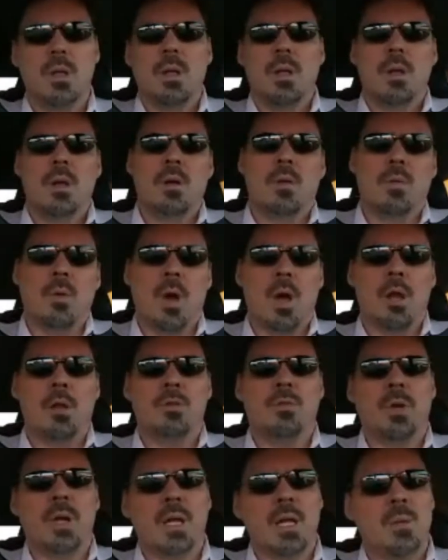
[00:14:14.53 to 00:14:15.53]
Ronald
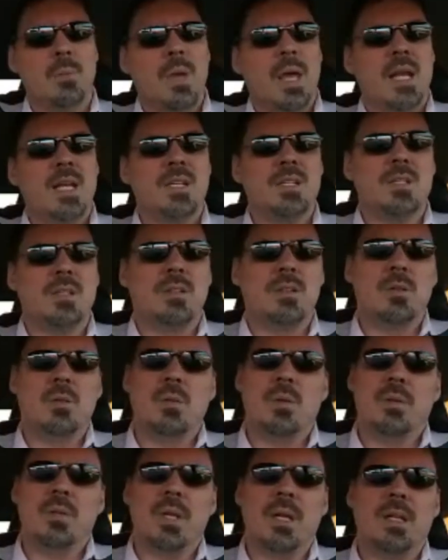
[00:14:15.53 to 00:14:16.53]
Reagan managed to do with
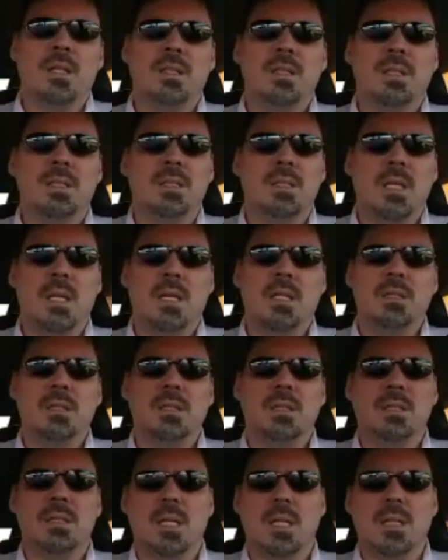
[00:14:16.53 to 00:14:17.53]
tons and tons and
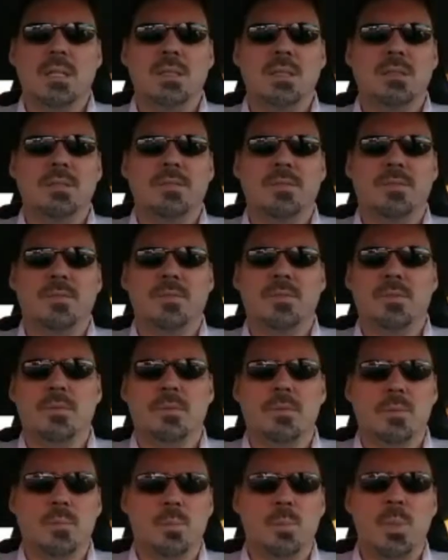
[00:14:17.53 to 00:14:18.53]
tons of
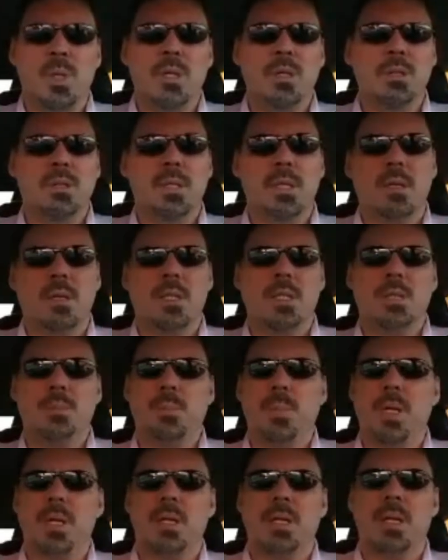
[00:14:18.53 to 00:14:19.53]
military
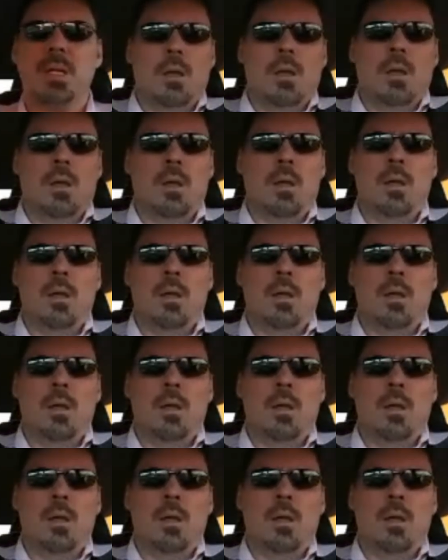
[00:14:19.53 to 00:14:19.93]
spending,